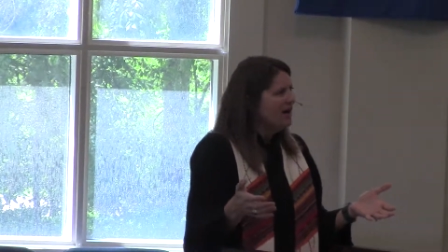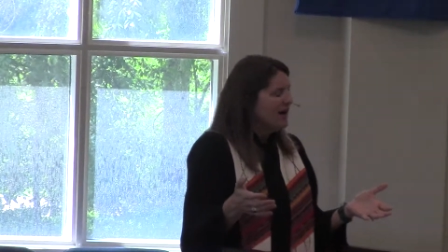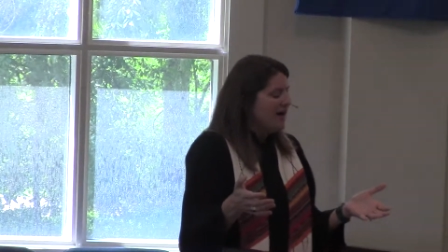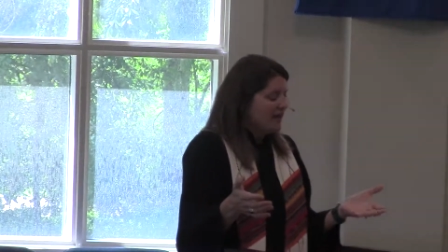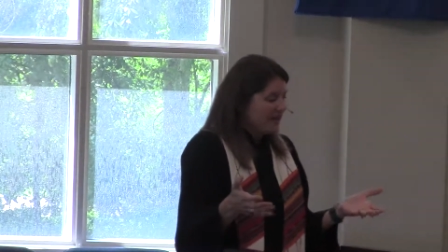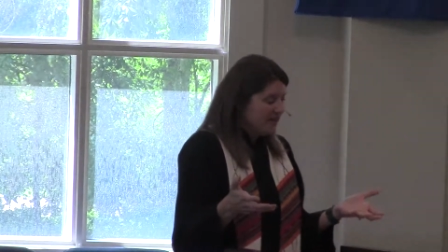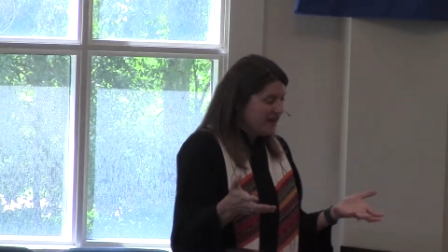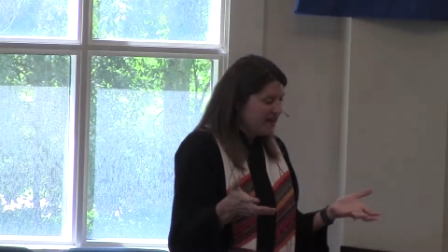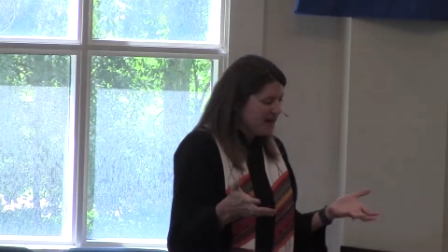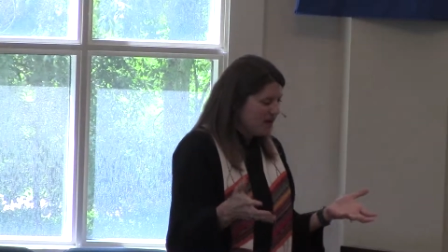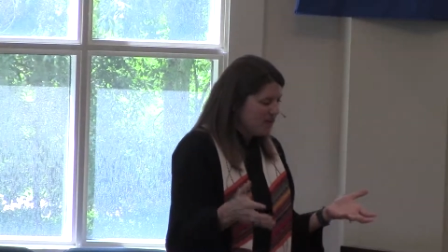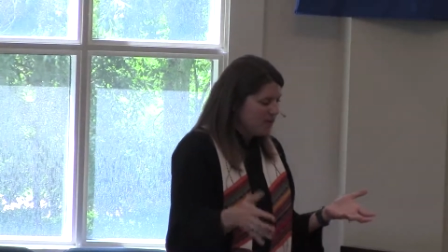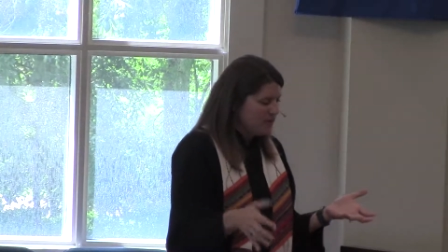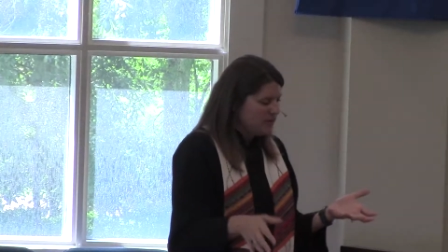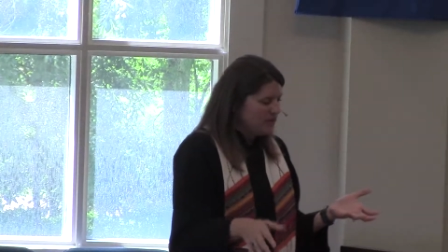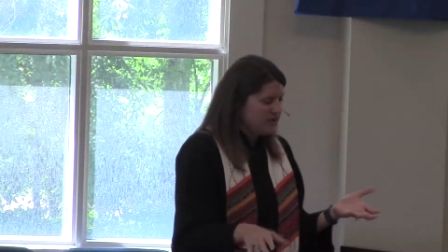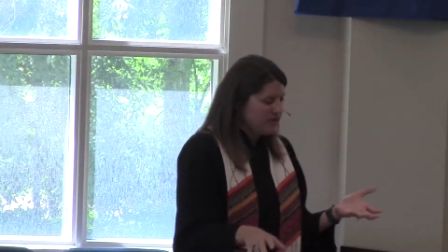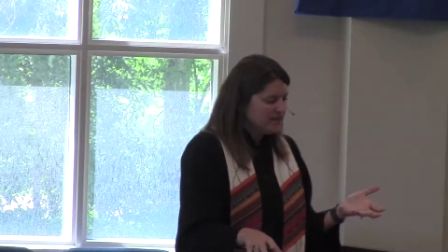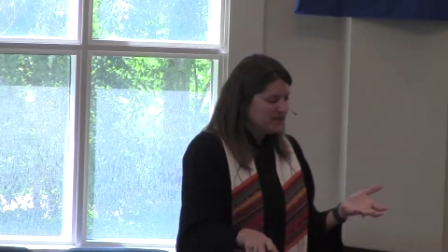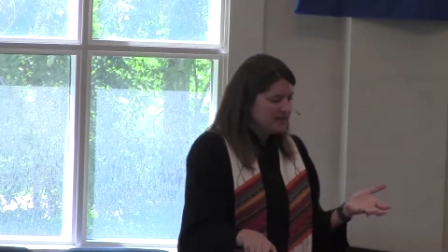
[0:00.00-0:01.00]
I think I would
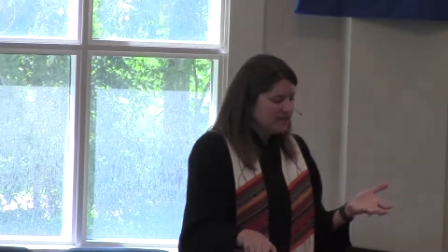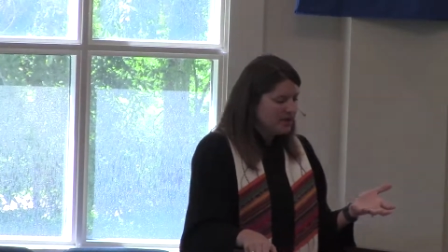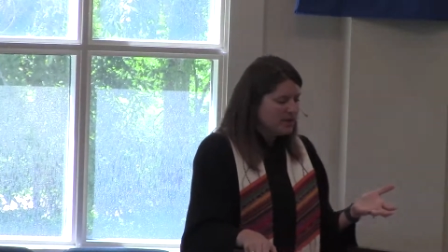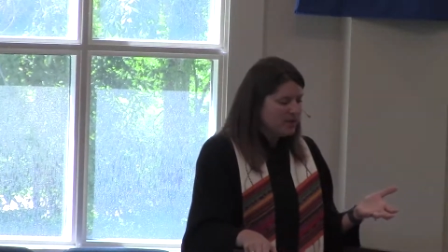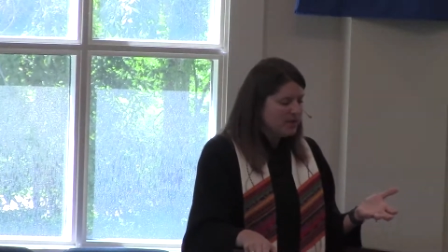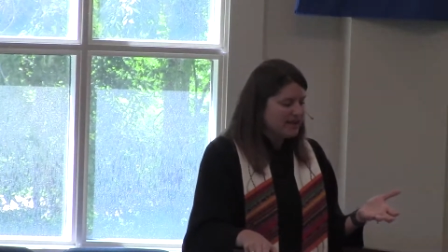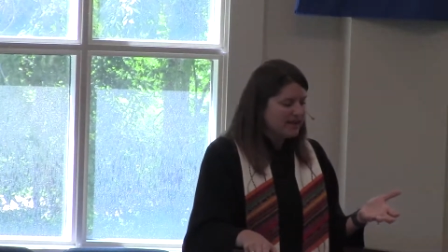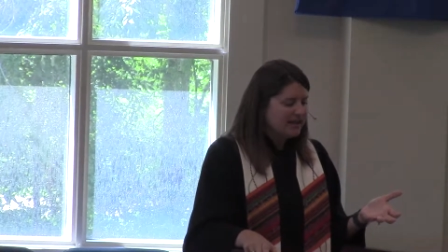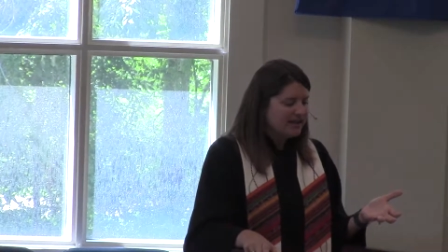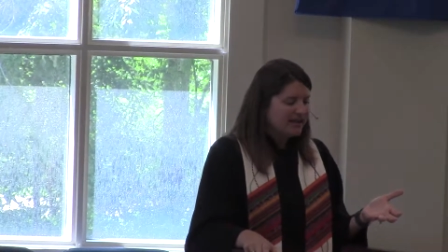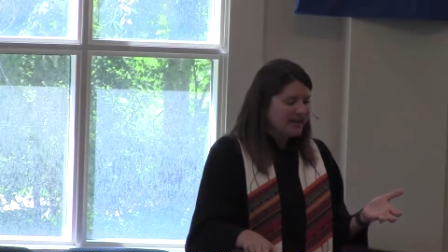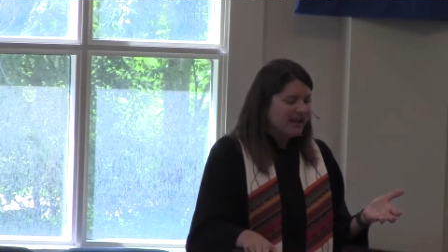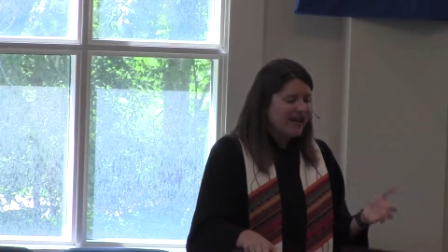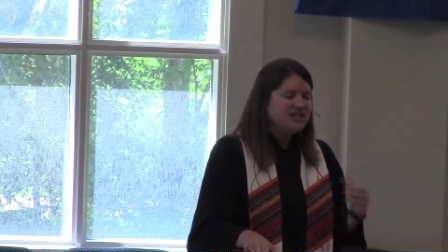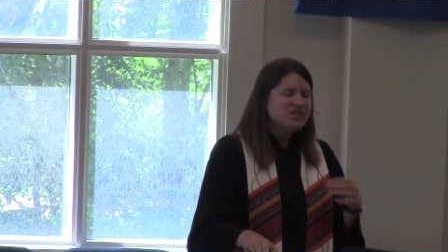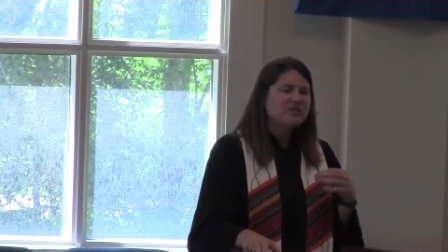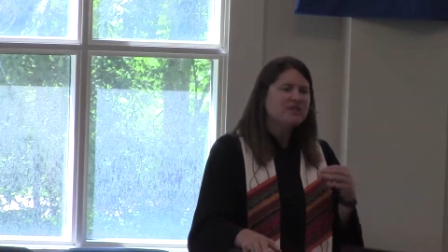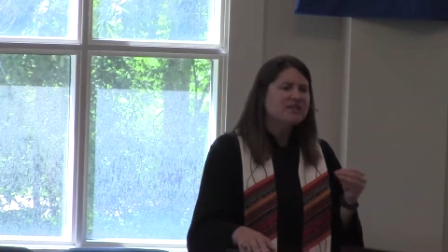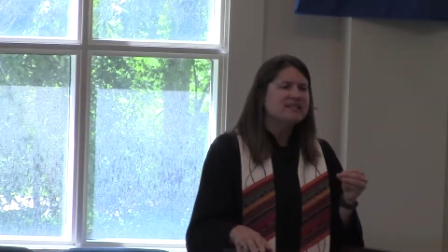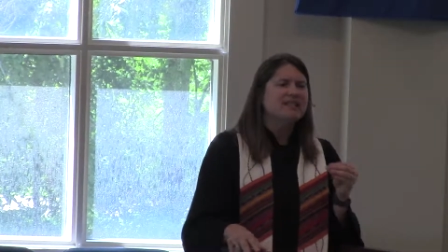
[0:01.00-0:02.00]
be too. And
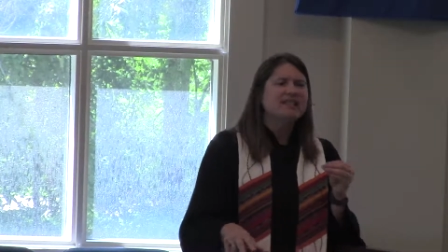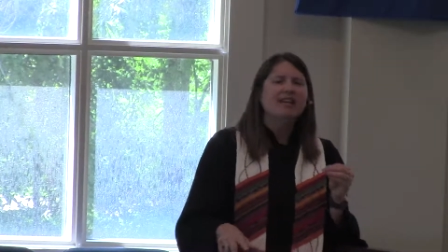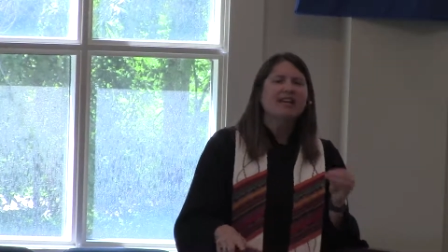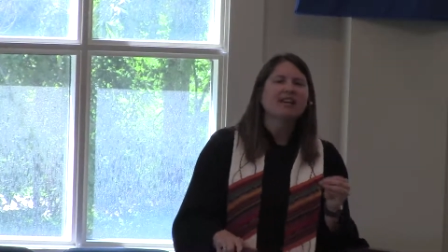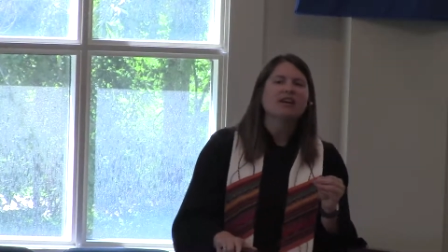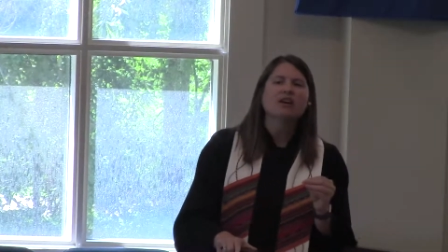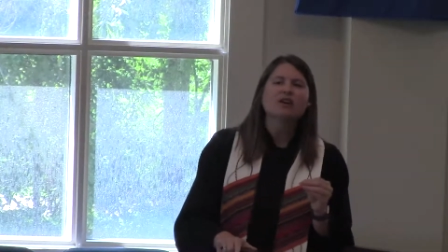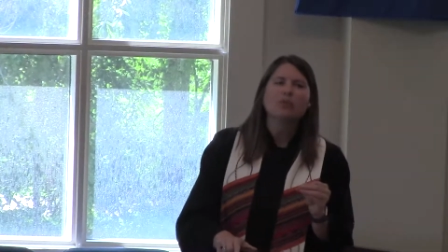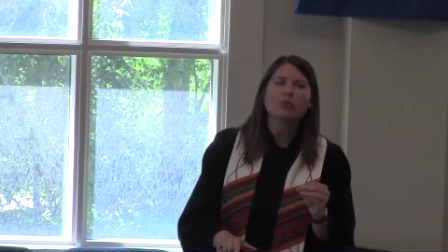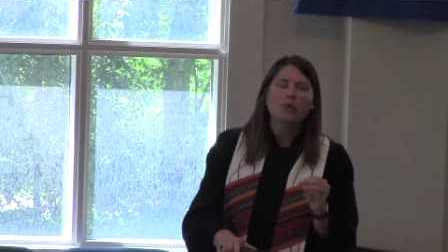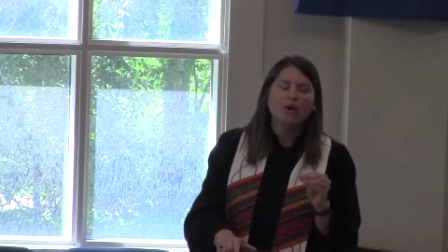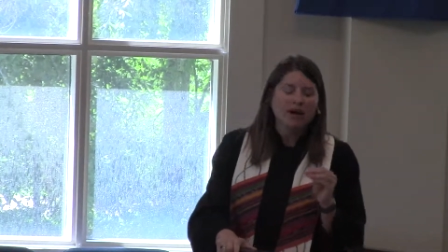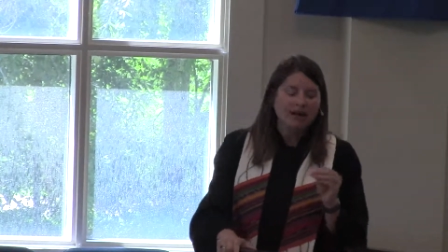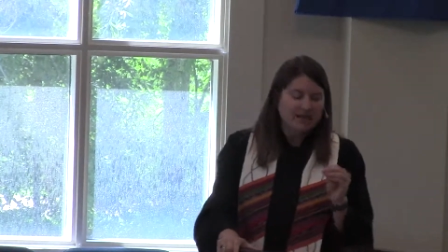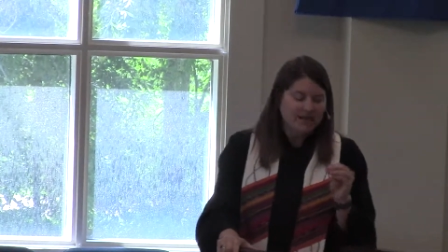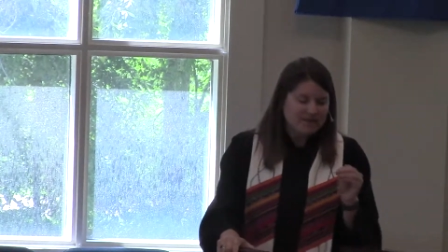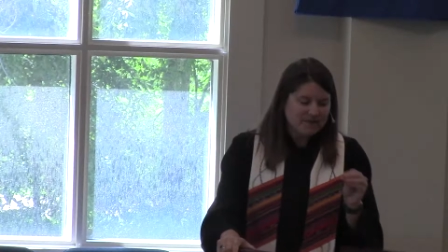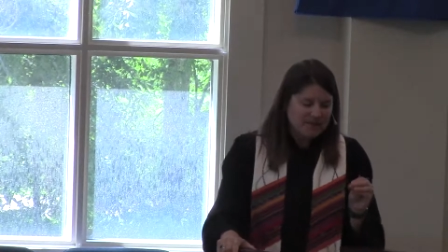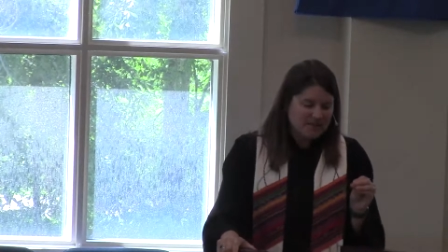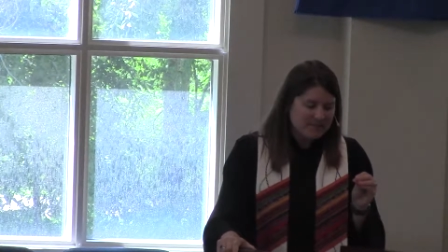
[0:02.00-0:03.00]
can't you just hear one
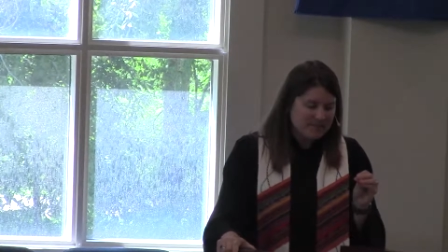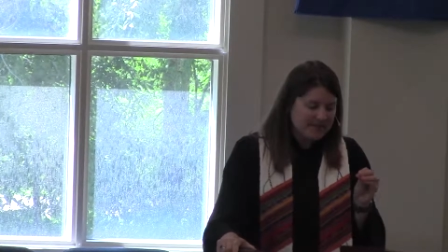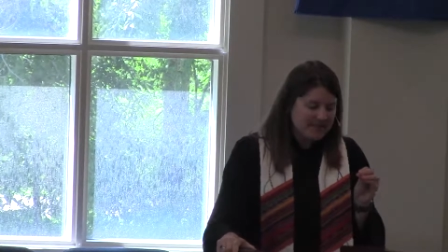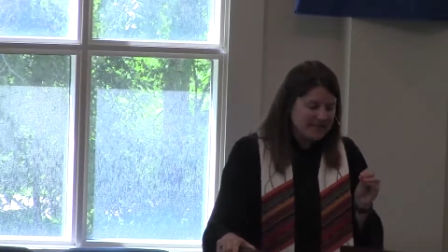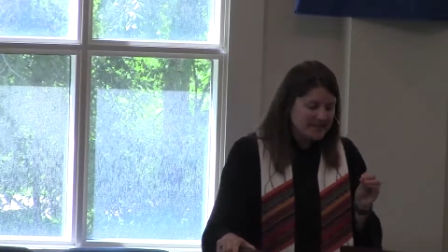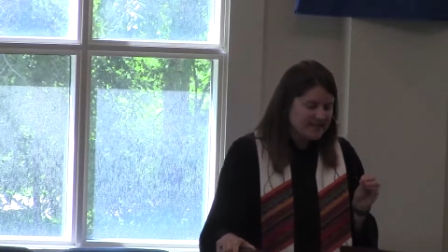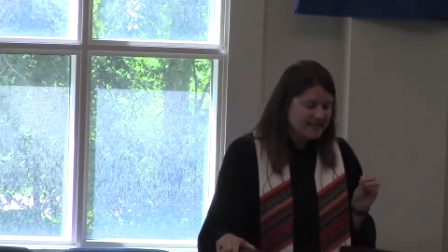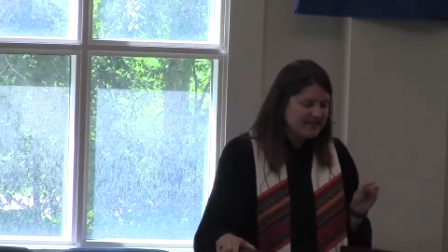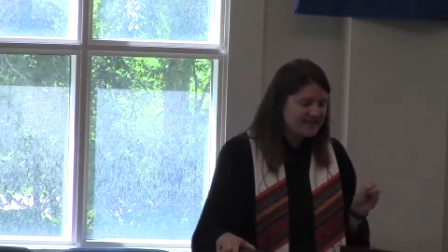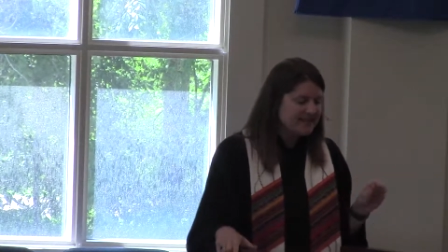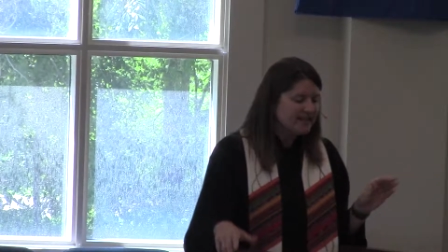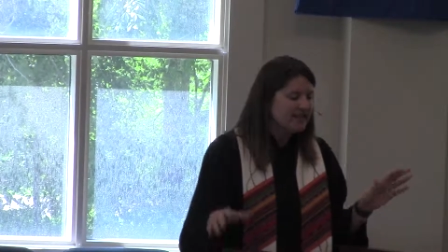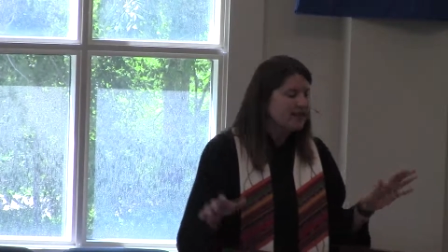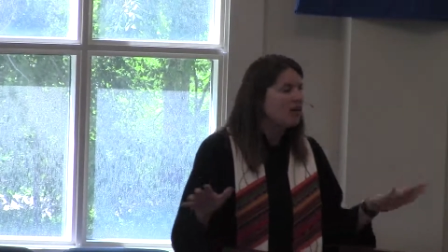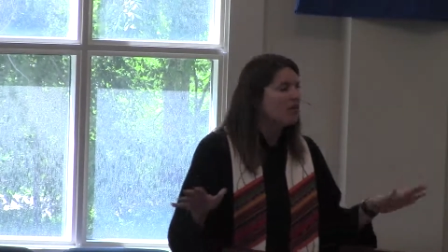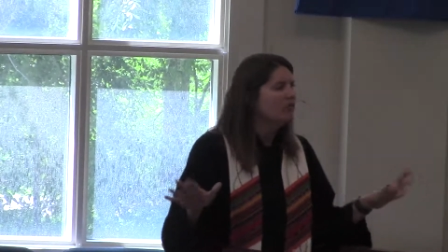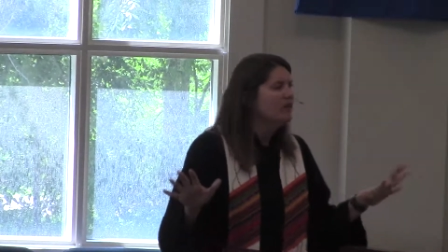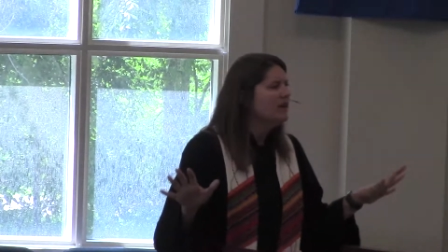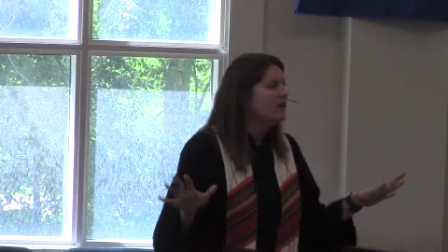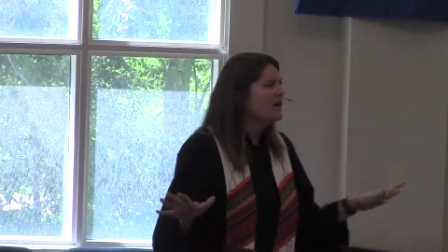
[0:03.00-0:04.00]
of them insisting, no,